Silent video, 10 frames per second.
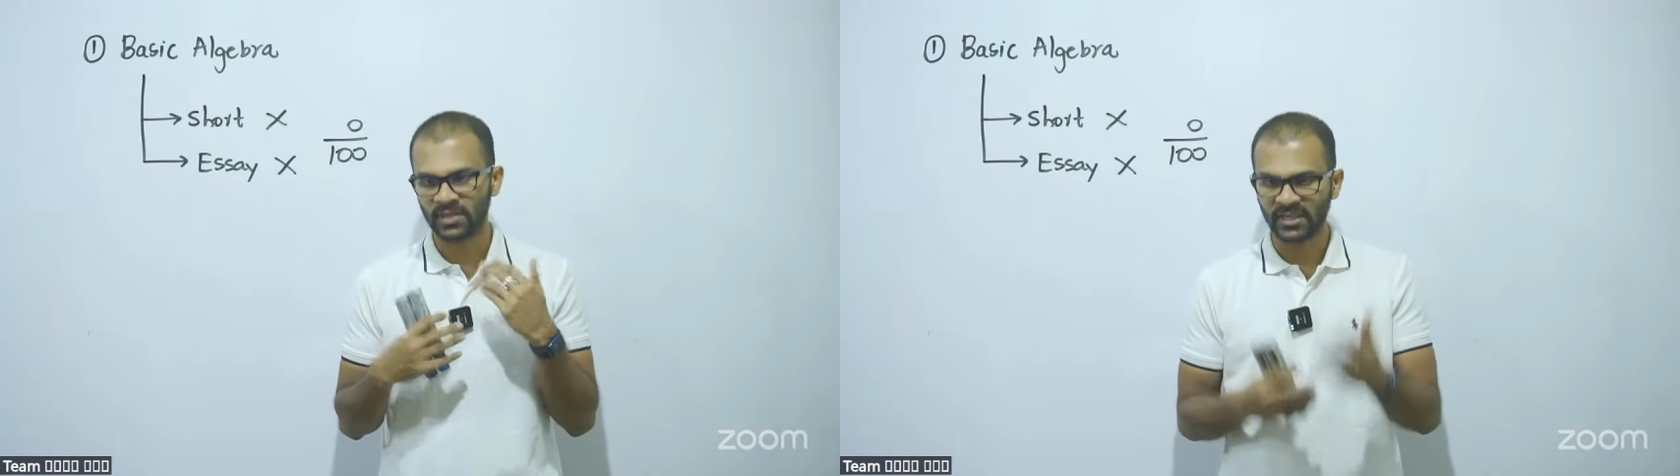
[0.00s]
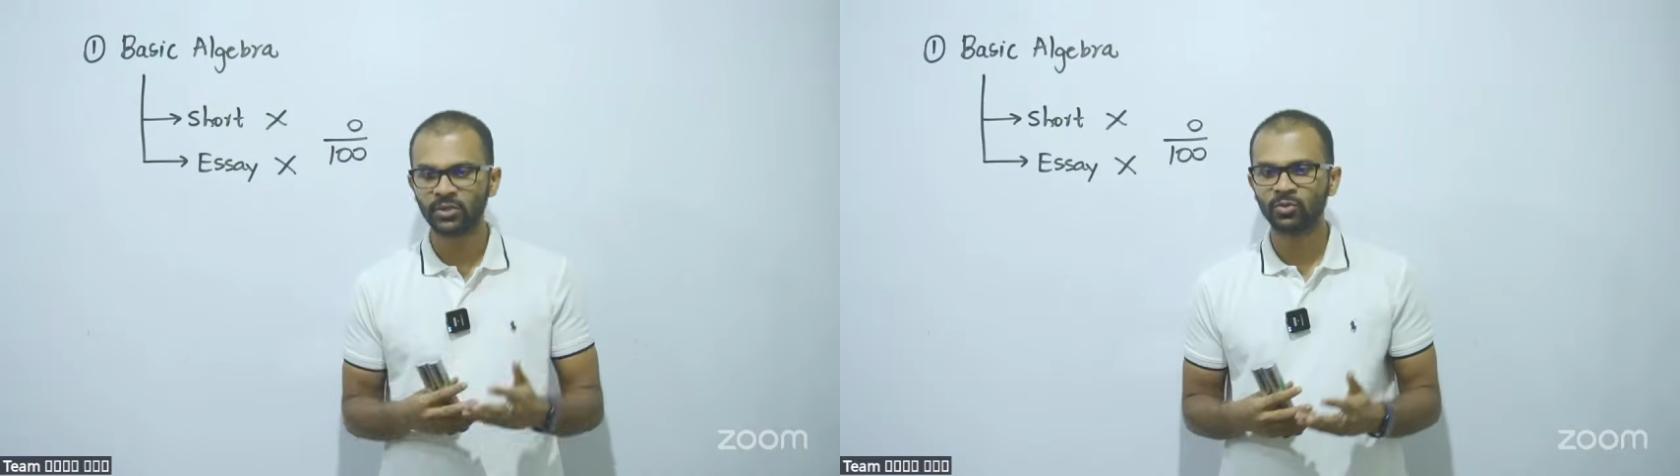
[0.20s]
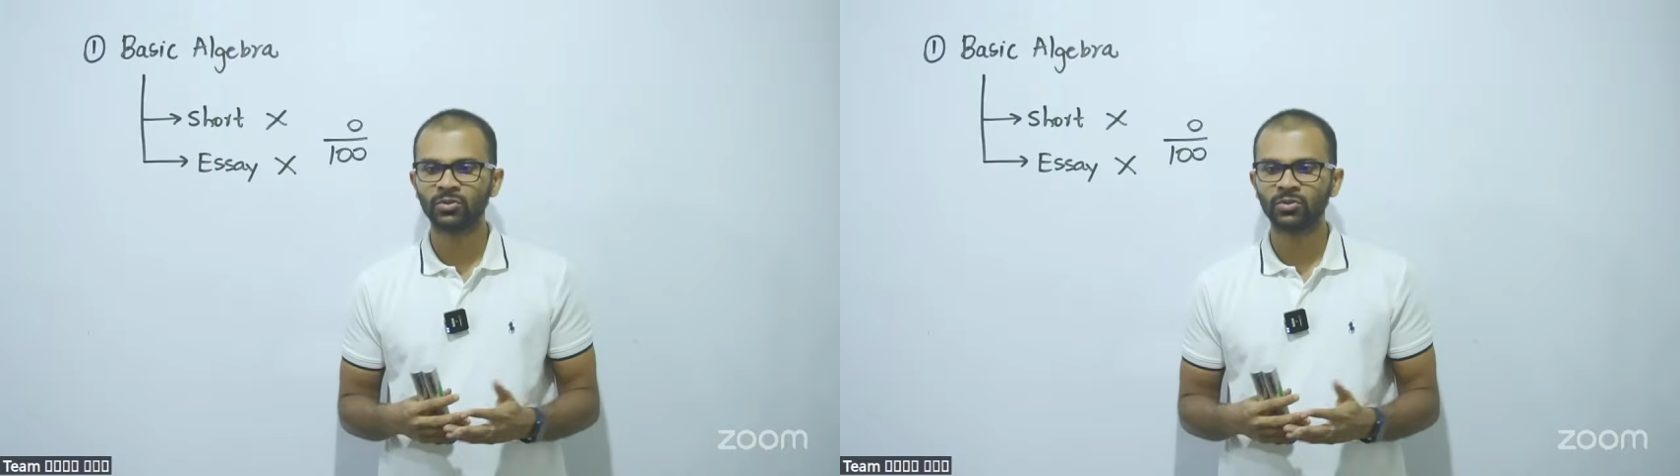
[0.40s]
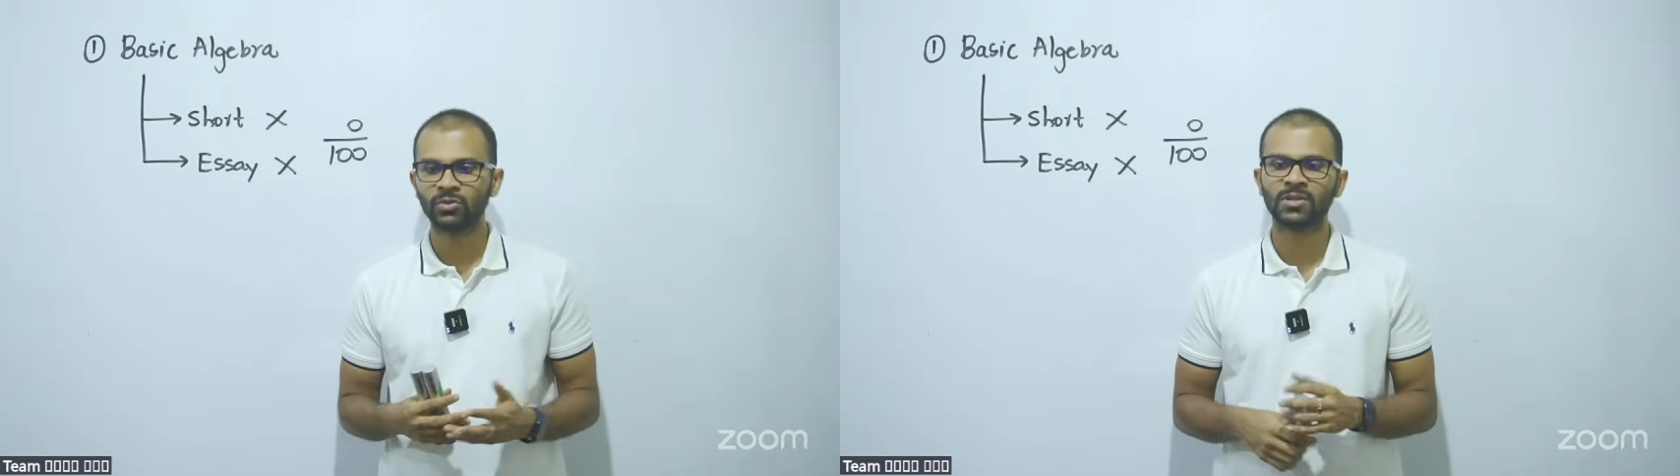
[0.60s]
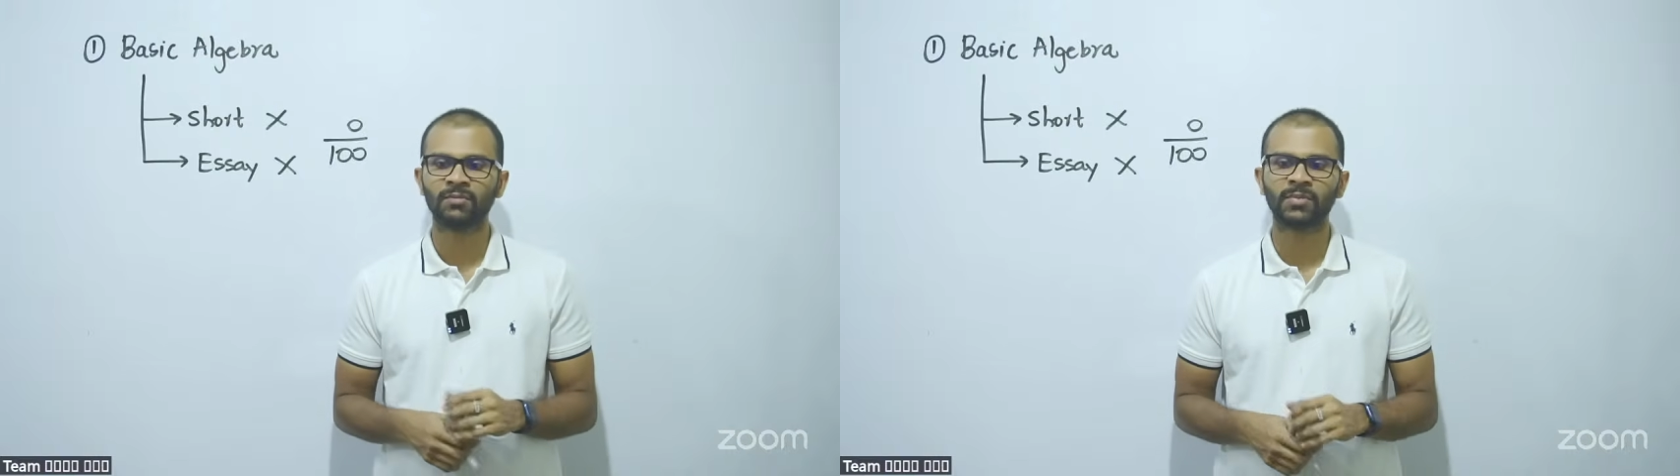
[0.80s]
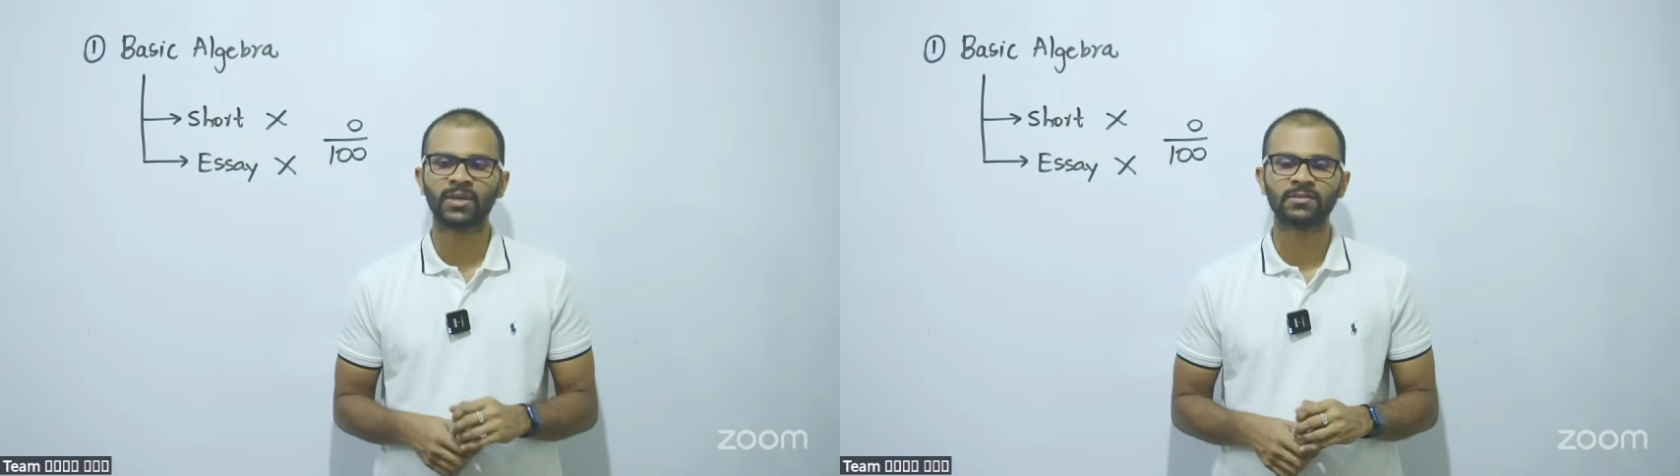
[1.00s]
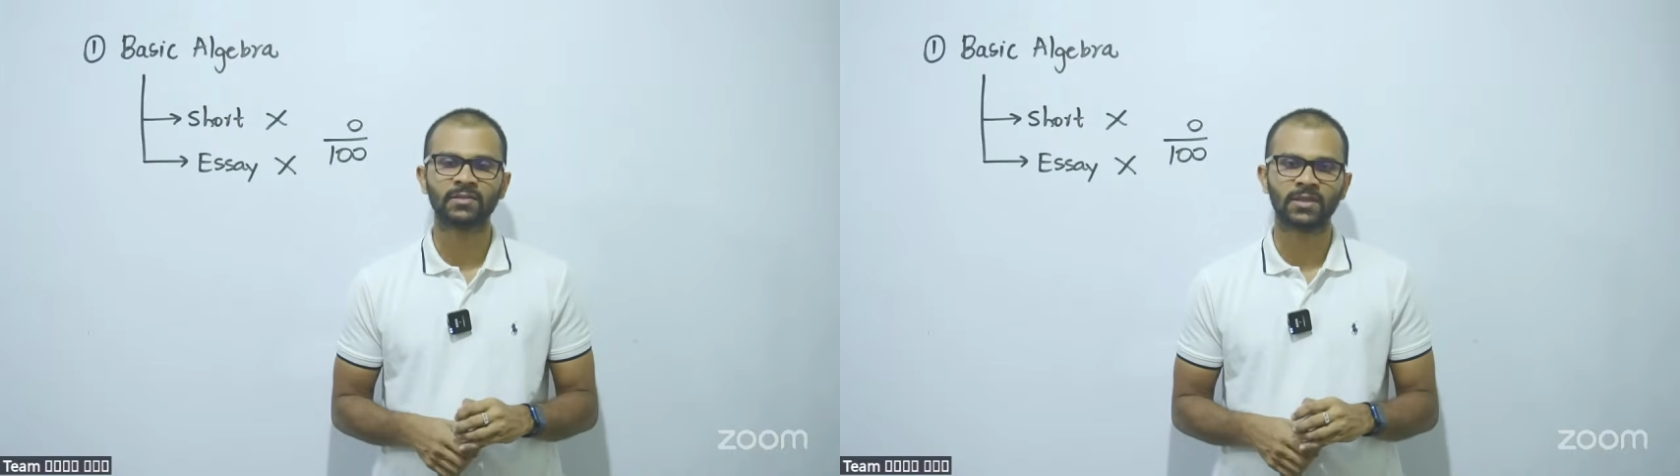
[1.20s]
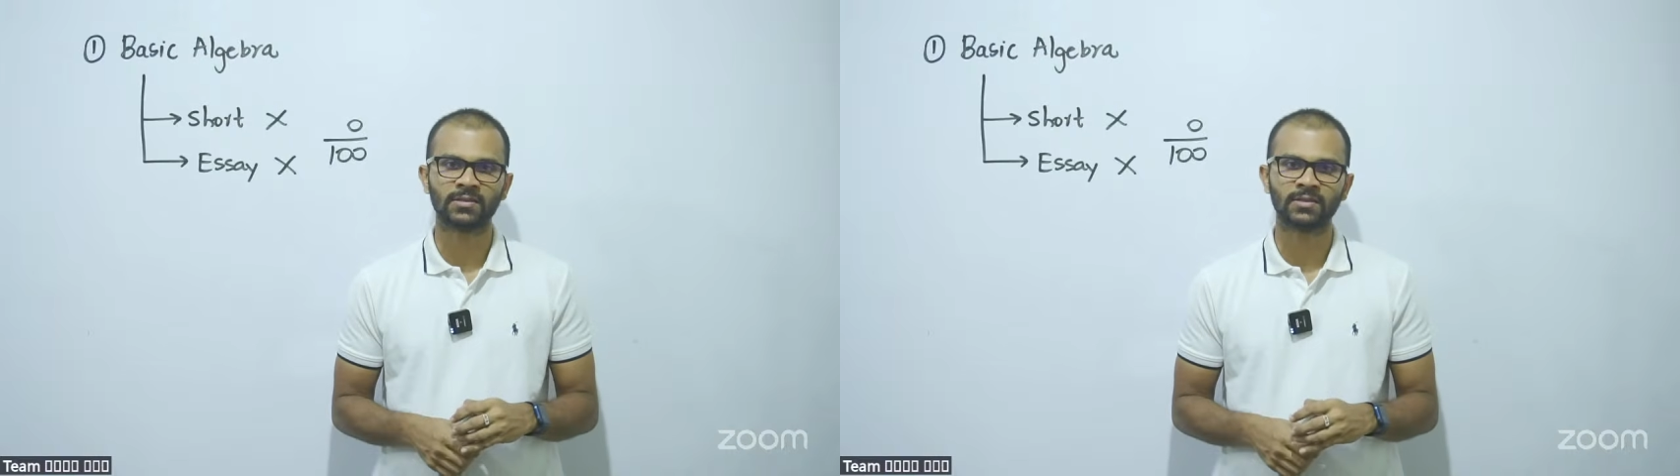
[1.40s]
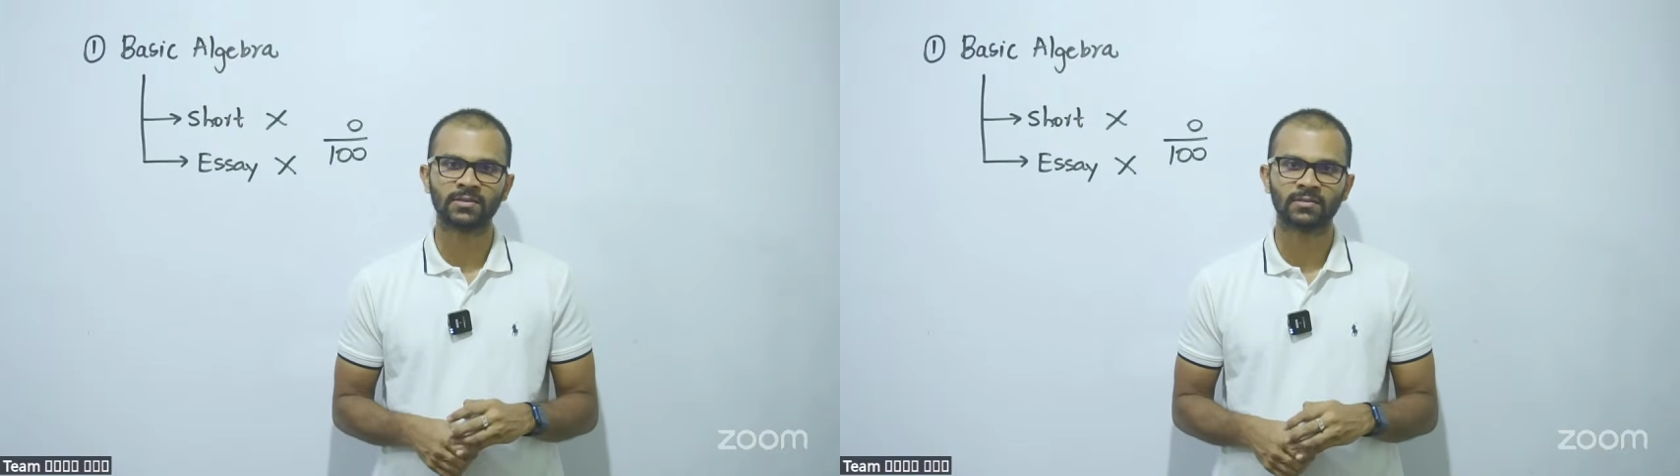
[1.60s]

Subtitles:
you to do some exercises,